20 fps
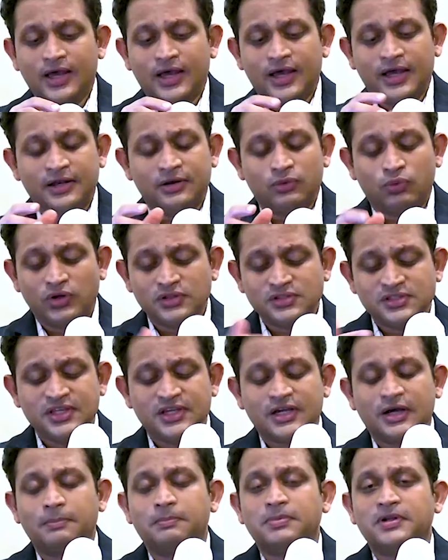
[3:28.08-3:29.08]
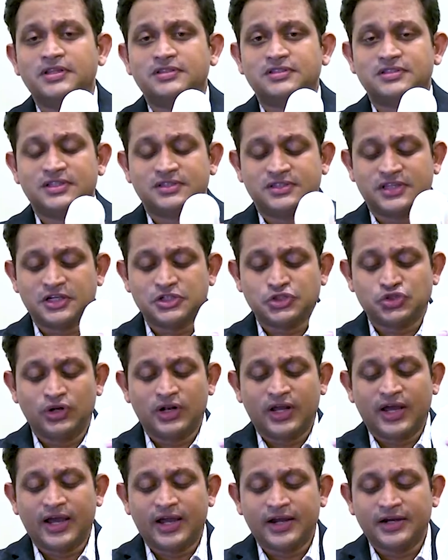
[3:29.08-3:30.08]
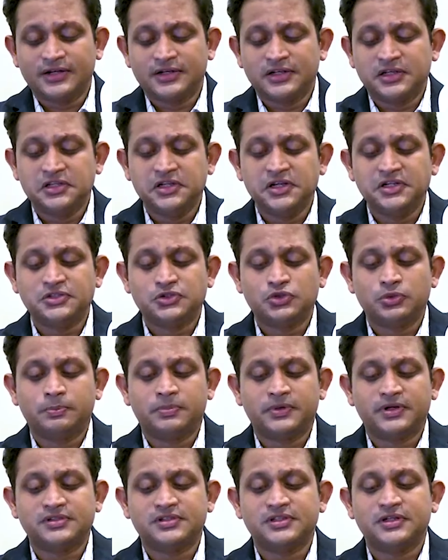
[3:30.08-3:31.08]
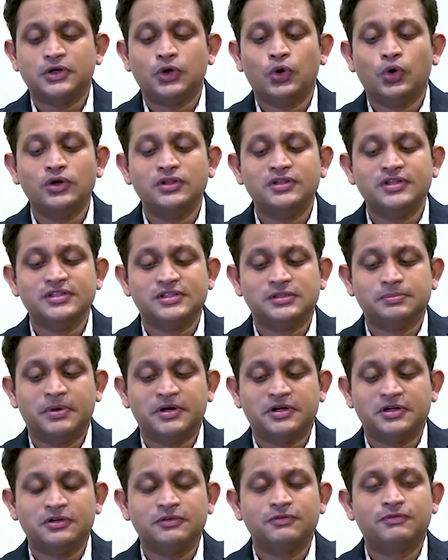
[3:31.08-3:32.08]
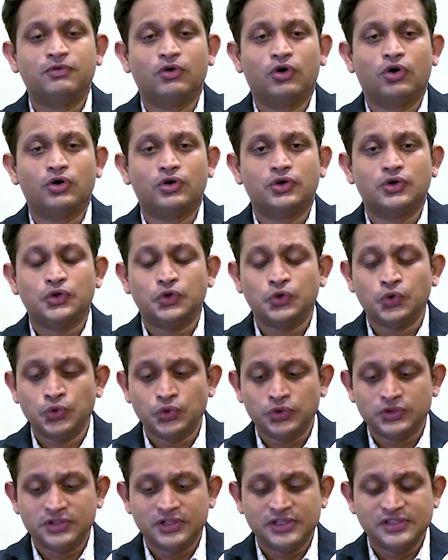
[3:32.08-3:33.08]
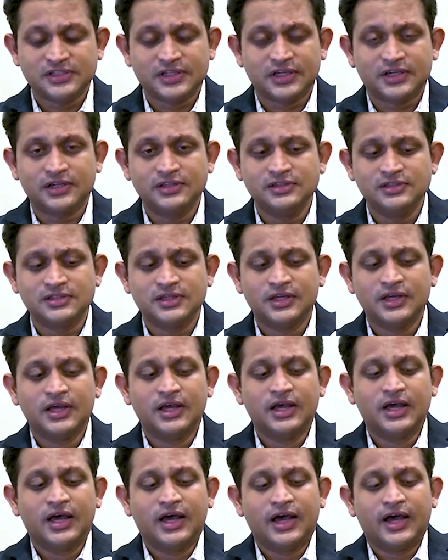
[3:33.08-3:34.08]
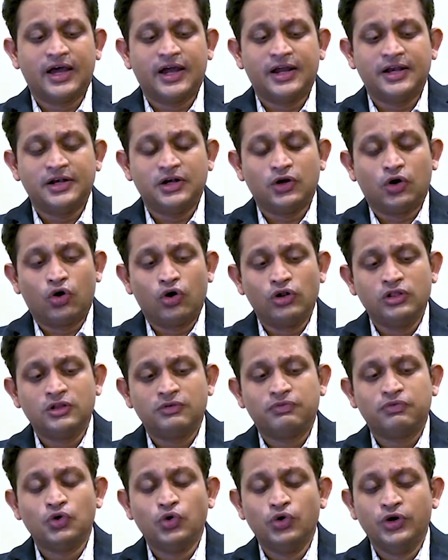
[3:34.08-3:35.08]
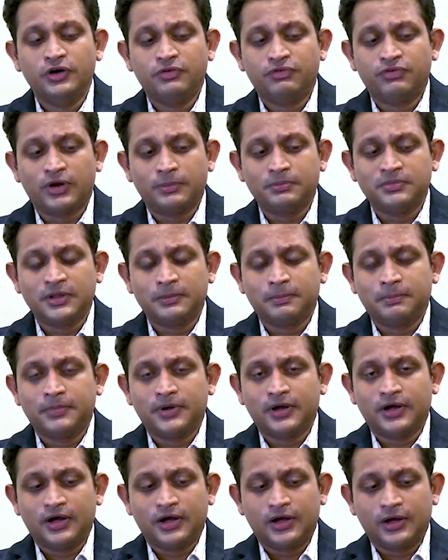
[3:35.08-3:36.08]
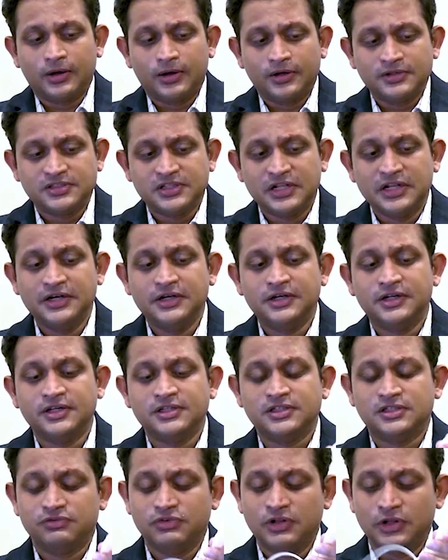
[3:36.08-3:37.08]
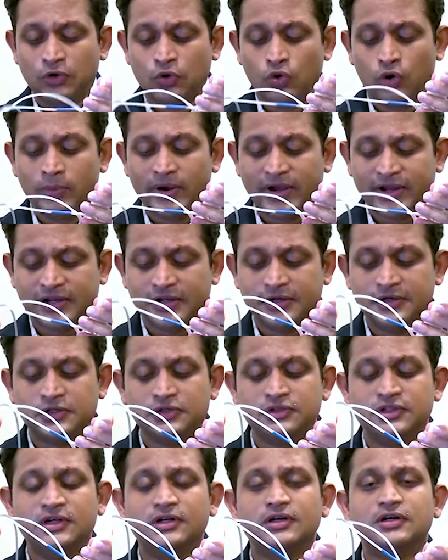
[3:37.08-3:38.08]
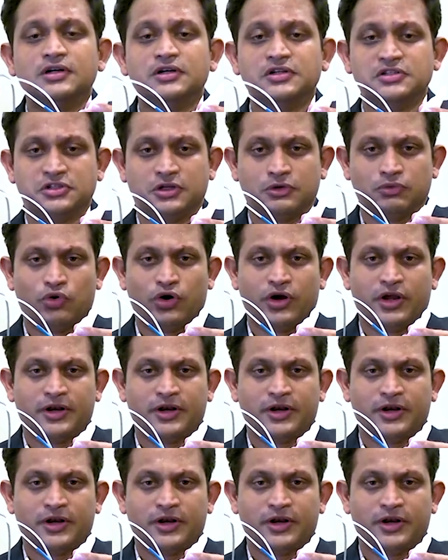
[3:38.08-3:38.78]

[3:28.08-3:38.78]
And once he completes the sexual act, he needs to press and hold this button for 2 to 3 seconds, and all the fluid from the cylinders will go back into the reservoir.